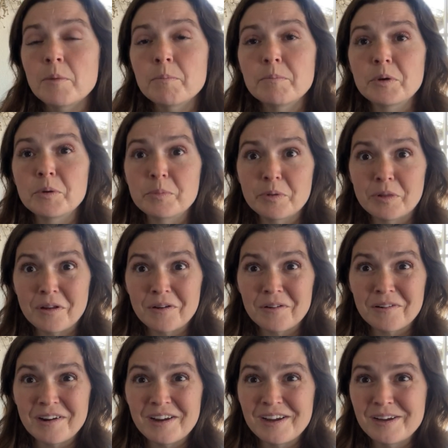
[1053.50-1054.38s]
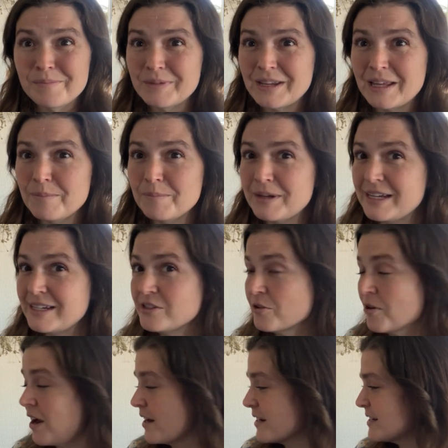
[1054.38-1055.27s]
Bupleurum can be
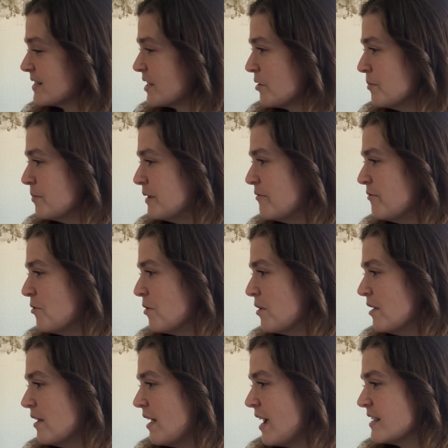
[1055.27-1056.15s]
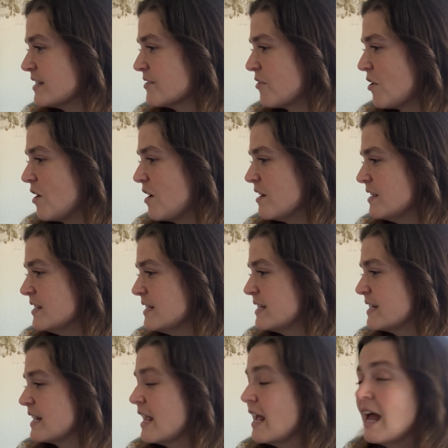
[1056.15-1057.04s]
direct sown before a last
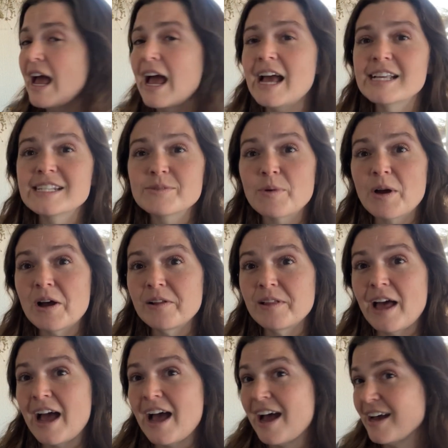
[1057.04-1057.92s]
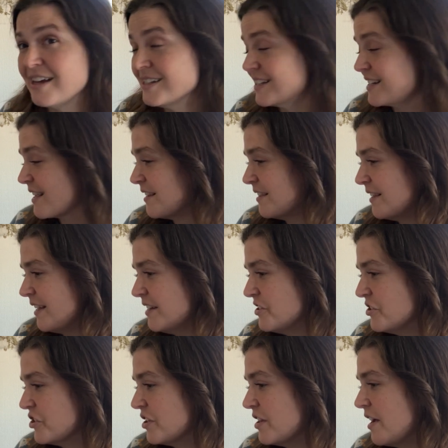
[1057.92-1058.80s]
frost, as well as
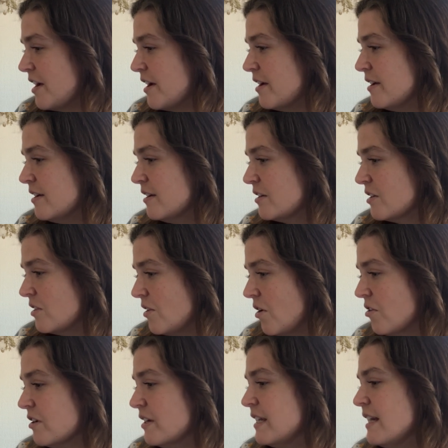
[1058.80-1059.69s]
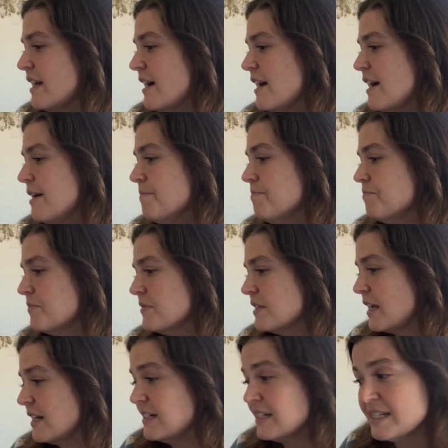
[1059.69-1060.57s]
calendula, clarkia,
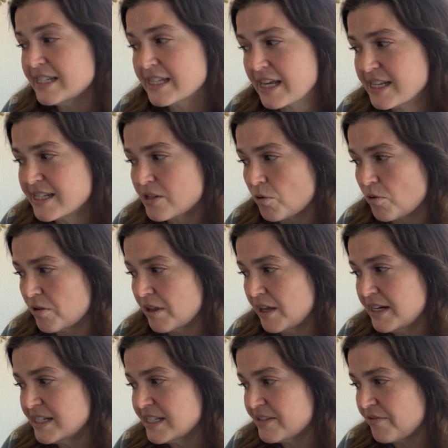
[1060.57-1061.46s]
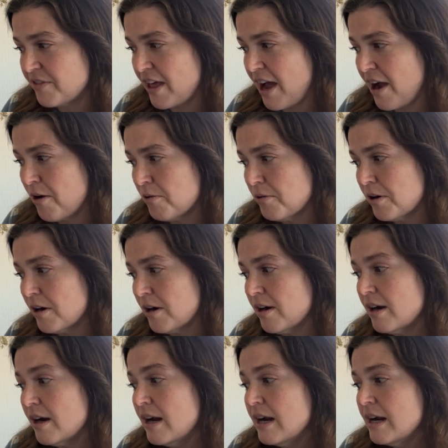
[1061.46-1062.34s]
didiscus or lace
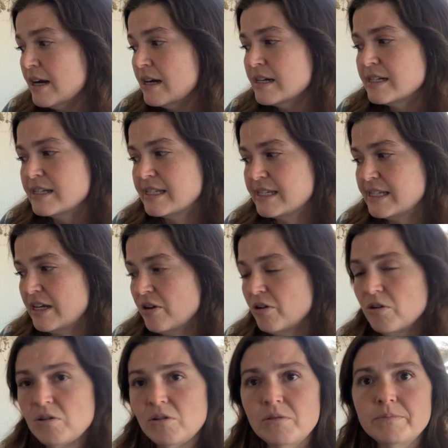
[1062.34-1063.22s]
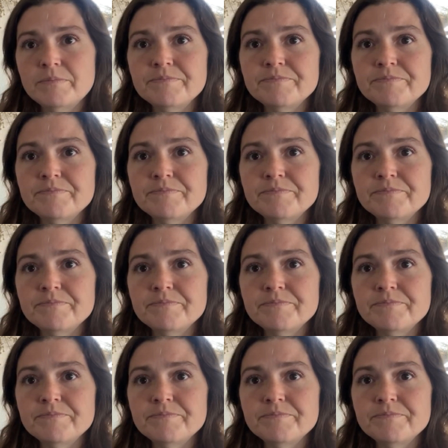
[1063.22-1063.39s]
flower, dill.